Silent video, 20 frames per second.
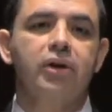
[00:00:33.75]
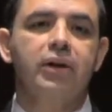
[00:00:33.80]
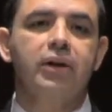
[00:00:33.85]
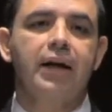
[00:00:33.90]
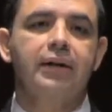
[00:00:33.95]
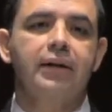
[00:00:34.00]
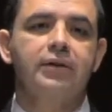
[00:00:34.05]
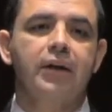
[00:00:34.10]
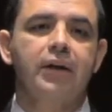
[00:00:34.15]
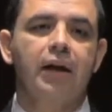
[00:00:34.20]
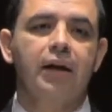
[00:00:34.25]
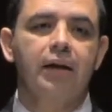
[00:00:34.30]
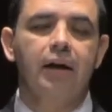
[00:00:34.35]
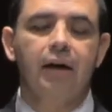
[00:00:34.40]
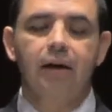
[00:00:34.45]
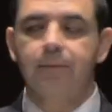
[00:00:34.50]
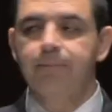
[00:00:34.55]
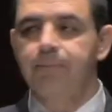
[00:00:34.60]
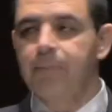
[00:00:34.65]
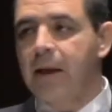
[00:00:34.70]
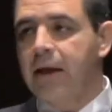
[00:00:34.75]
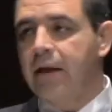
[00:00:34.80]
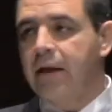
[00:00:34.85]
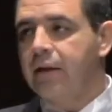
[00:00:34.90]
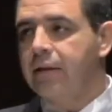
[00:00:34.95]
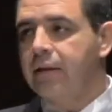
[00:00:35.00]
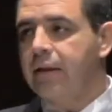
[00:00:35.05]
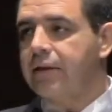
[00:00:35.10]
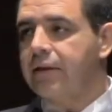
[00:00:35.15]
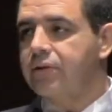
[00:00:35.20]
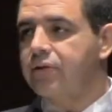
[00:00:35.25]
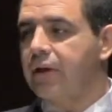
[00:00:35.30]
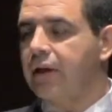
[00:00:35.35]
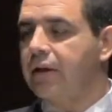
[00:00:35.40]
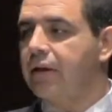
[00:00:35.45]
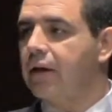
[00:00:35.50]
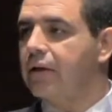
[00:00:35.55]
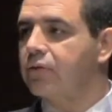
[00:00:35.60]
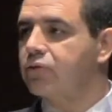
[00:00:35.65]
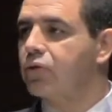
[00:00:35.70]
and that's
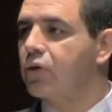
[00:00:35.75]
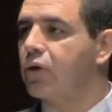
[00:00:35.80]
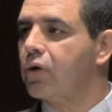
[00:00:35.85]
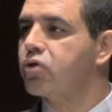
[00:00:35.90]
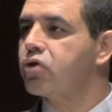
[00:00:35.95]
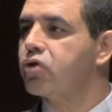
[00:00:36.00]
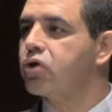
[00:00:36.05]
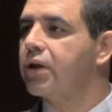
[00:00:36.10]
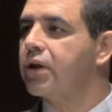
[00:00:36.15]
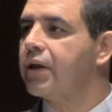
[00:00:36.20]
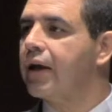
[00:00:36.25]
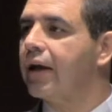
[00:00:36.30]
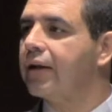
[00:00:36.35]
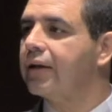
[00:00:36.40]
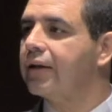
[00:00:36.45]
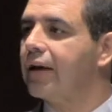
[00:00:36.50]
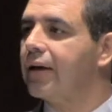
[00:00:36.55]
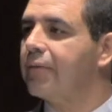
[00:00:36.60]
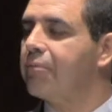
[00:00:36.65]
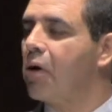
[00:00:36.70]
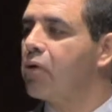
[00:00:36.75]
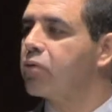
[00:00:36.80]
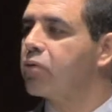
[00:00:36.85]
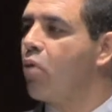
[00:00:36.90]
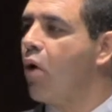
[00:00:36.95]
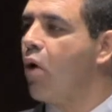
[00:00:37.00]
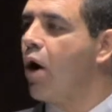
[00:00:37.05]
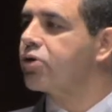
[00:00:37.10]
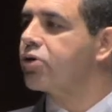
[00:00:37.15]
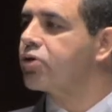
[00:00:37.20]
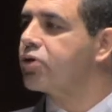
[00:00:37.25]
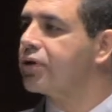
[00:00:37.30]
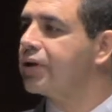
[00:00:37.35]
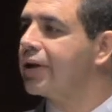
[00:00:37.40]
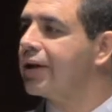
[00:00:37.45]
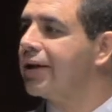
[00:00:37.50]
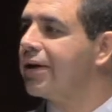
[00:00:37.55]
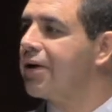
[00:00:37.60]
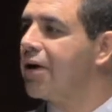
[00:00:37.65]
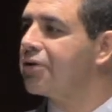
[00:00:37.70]
a solution that both
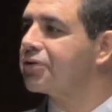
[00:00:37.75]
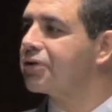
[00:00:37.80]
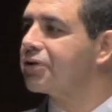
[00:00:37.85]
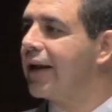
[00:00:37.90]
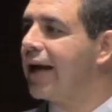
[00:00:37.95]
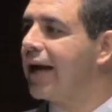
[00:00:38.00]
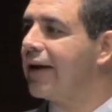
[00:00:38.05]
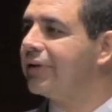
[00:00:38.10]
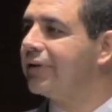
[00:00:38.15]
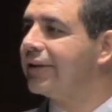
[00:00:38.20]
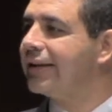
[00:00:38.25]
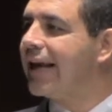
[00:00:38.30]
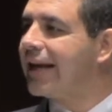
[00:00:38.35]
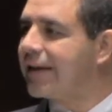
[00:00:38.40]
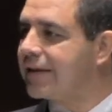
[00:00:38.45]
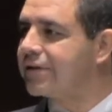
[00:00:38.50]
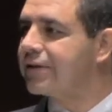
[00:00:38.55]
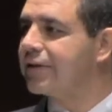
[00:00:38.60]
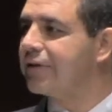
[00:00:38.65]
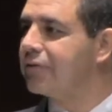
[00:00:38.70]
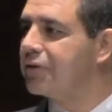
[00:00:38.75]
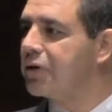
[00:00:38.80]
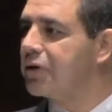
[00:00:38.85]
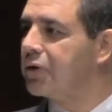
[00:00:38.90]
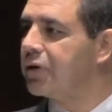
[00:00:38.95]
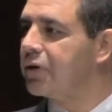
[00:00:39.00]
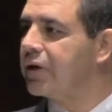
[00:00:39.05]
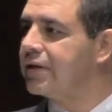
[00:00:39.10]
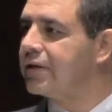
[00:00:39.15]
Washington and Austin have a tendency of doing,